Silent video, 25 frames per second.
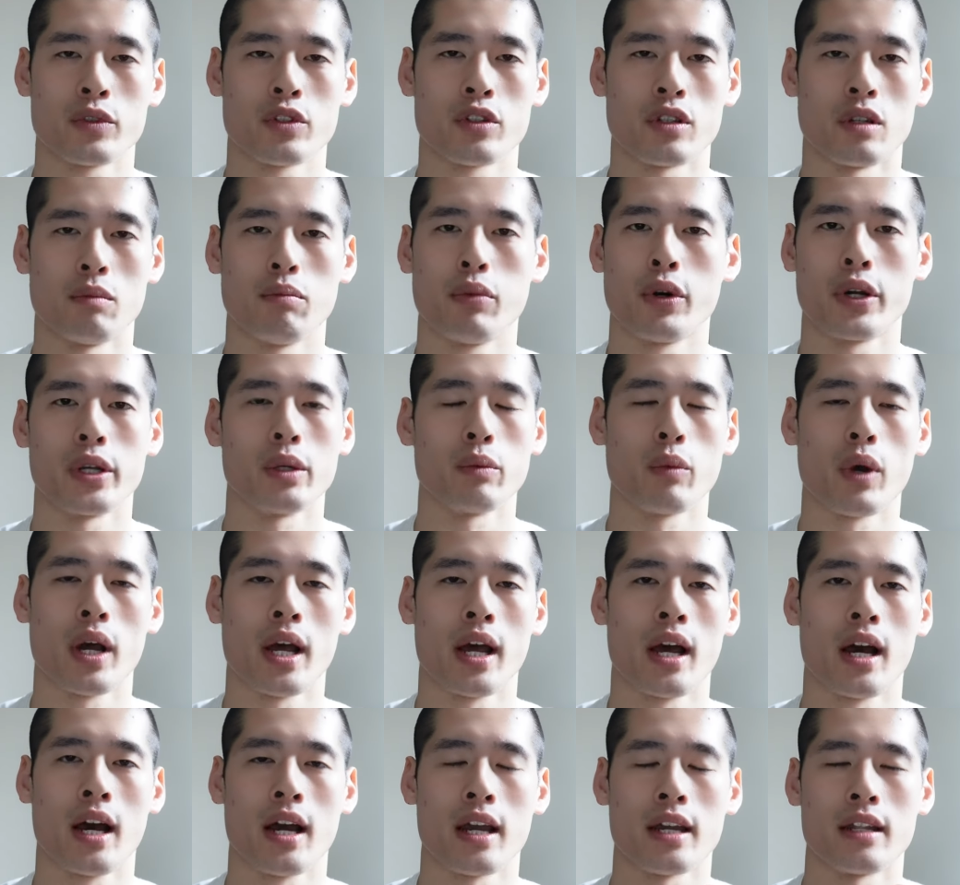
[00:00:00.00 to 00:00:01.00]
to the point
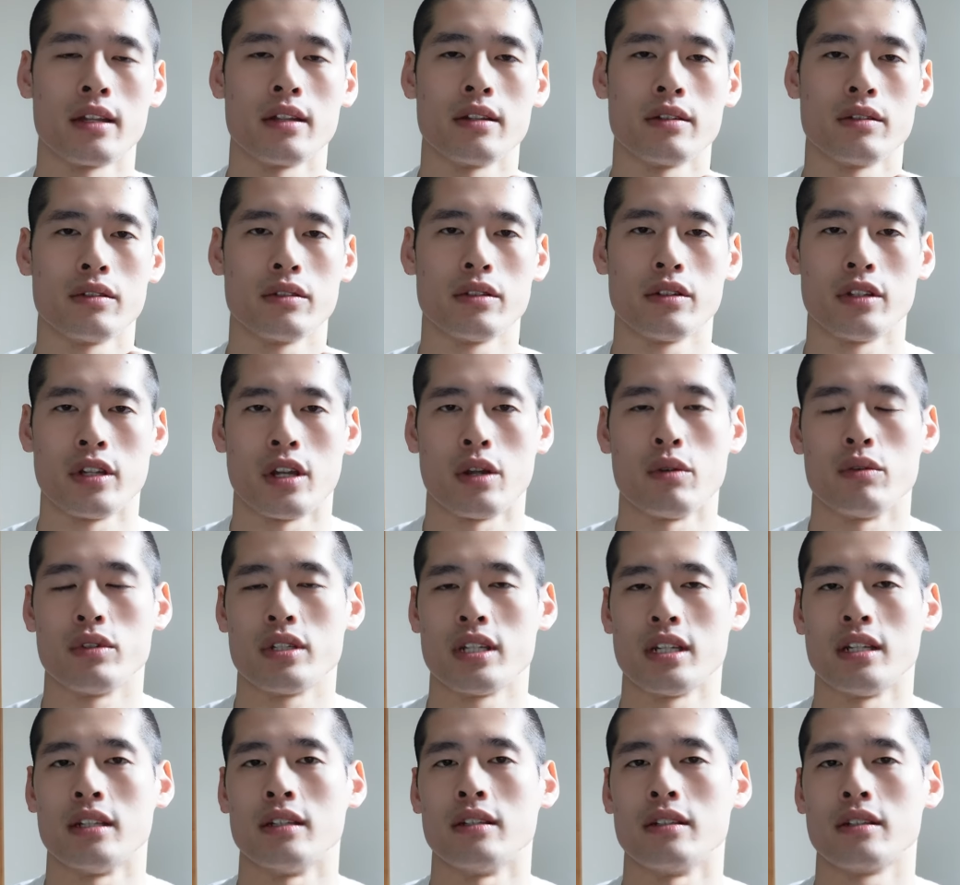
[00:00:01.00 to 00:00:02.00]
where I, you know,
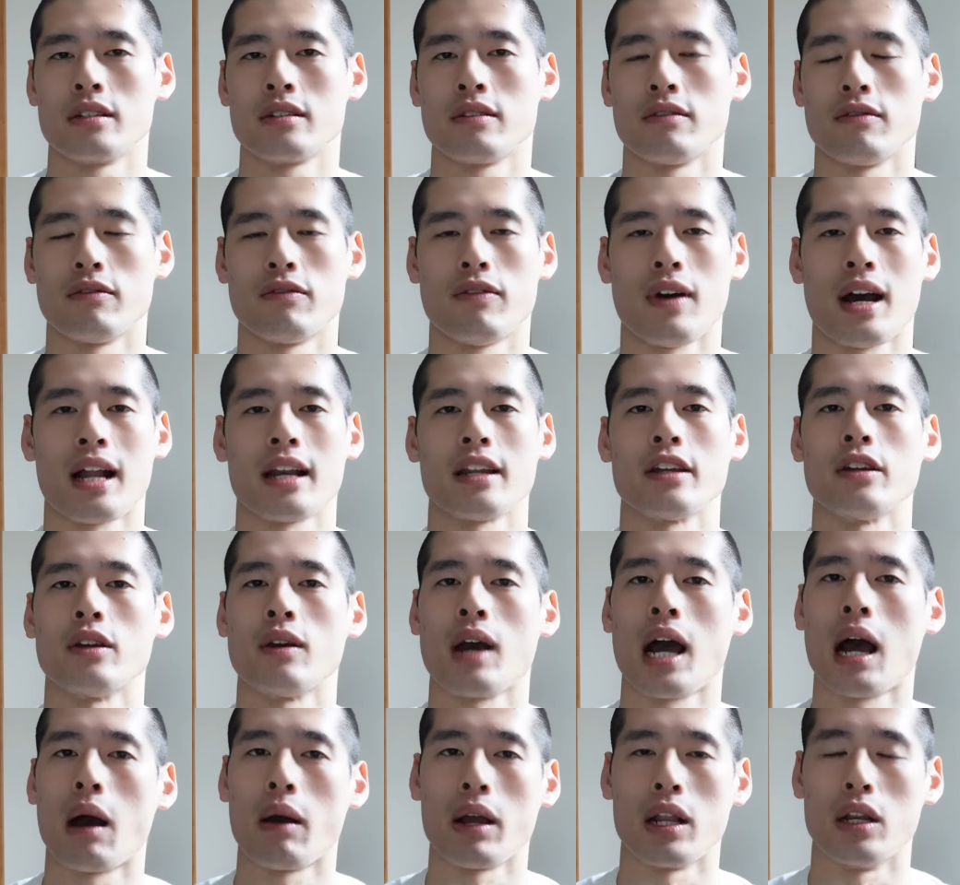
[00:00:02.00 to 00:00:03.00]
didn't value
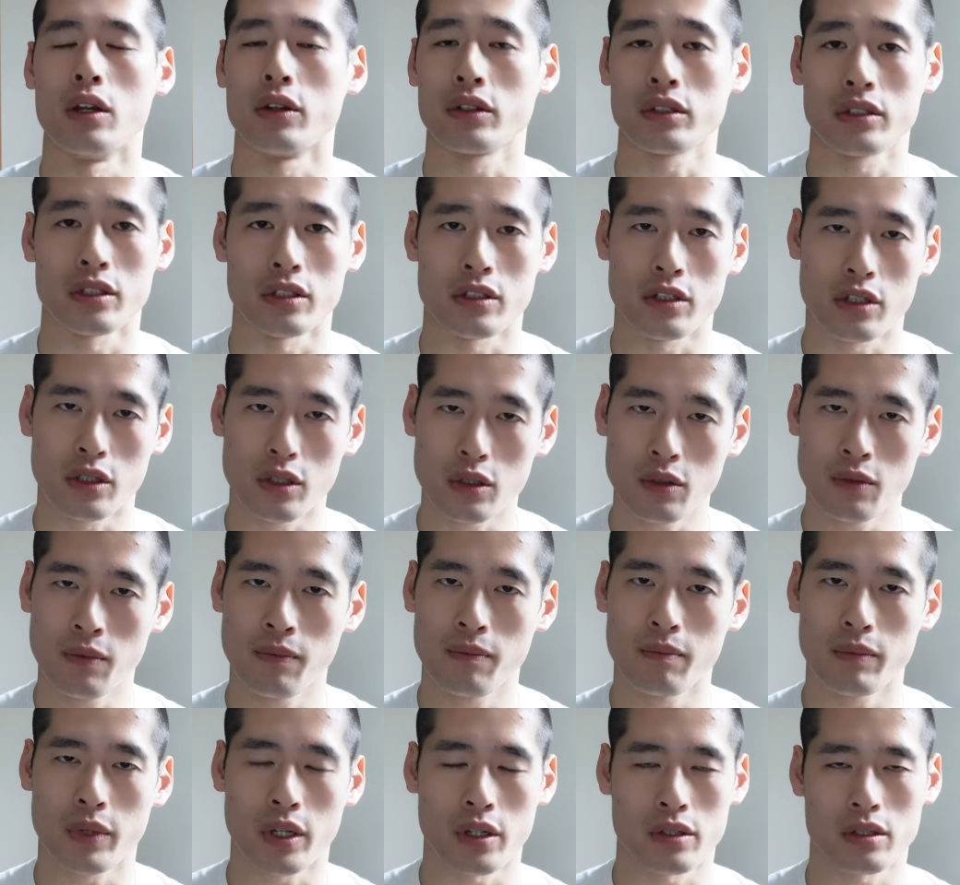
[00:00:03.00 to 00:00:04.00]
how I looked at all,
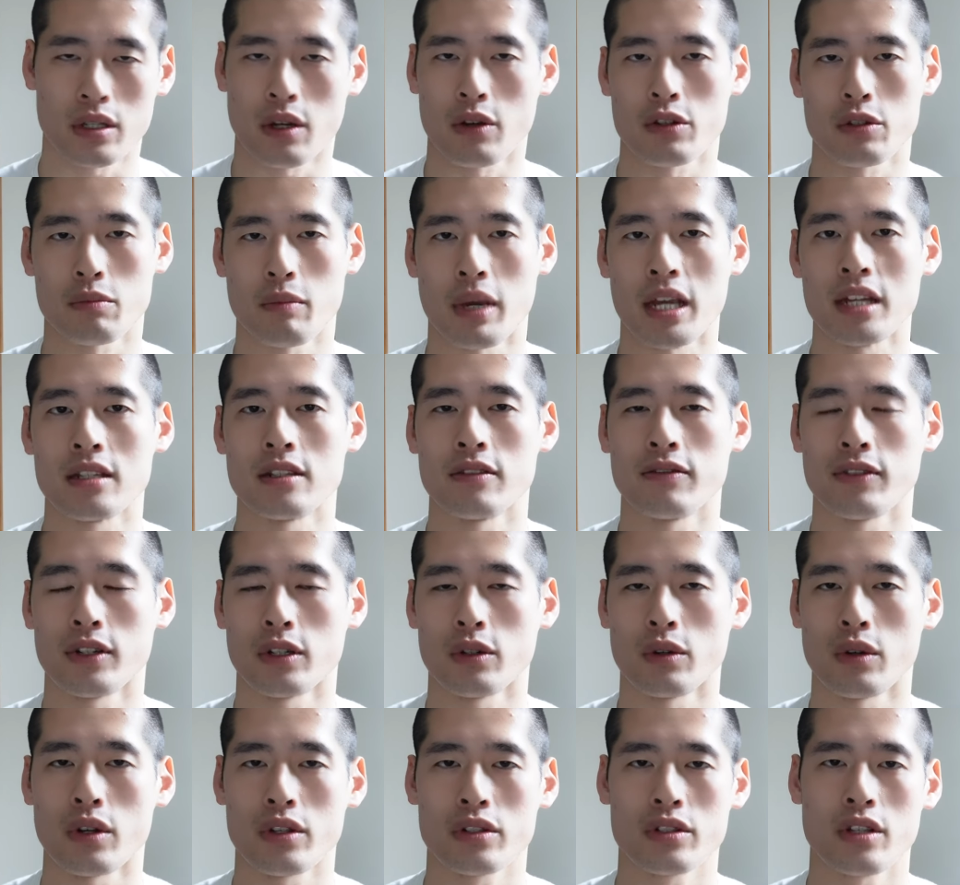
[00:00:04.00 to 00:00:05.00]
because I was made to
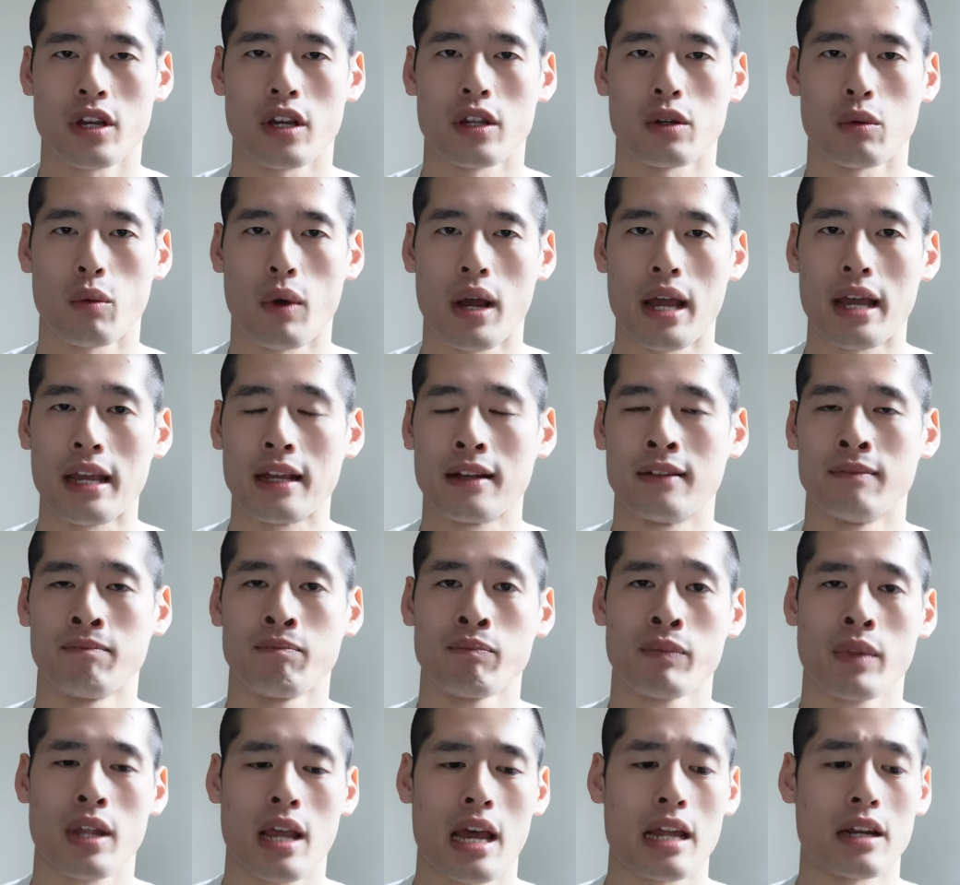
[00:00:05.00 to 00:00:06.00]
feel a certain way.
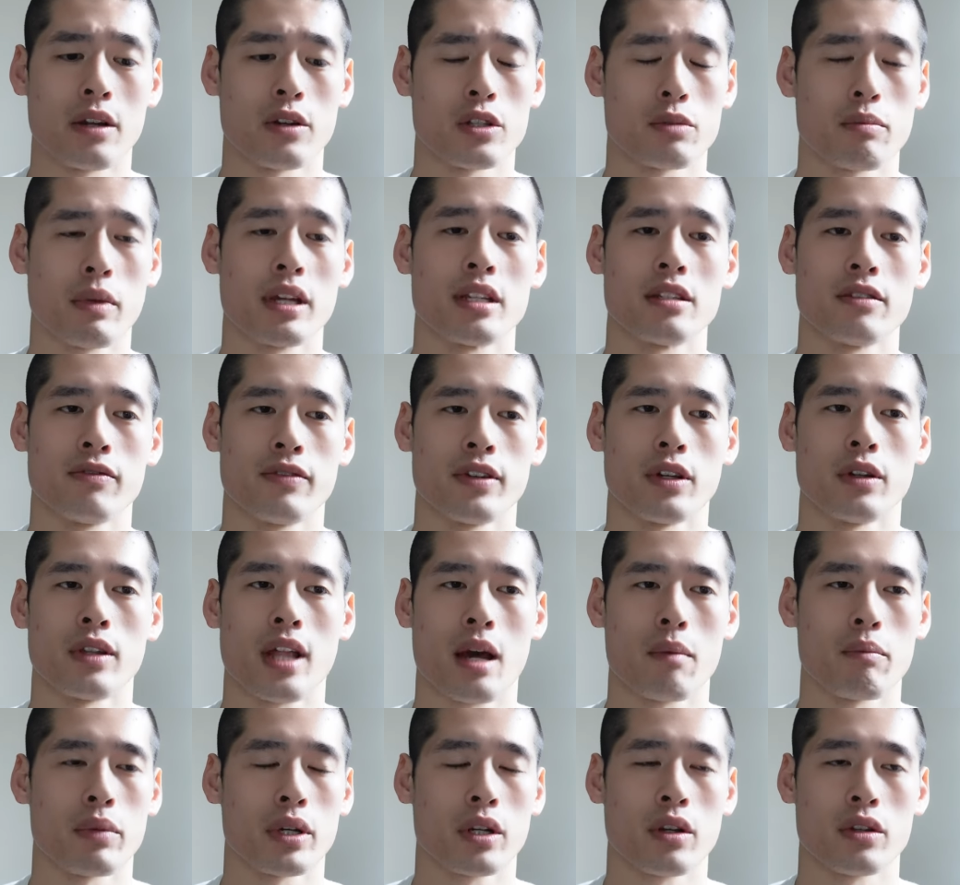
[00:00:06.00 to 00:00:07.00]
And I was made to feel
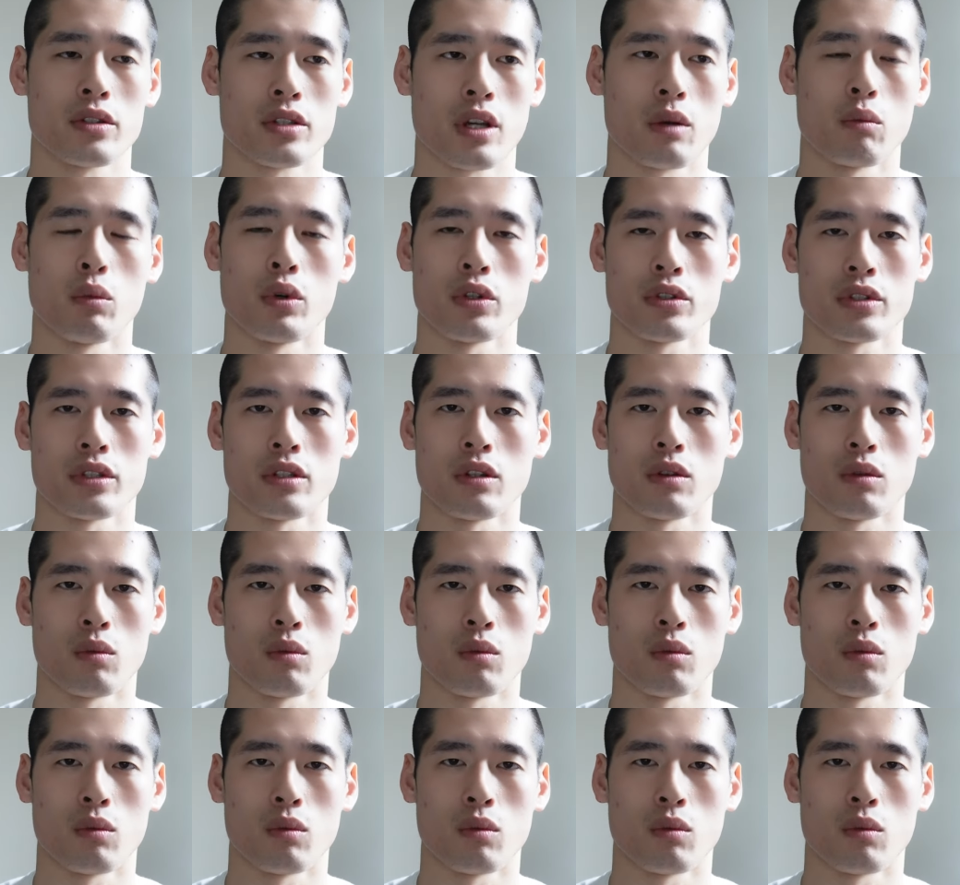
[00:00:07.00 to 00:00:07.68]
that because I wasn't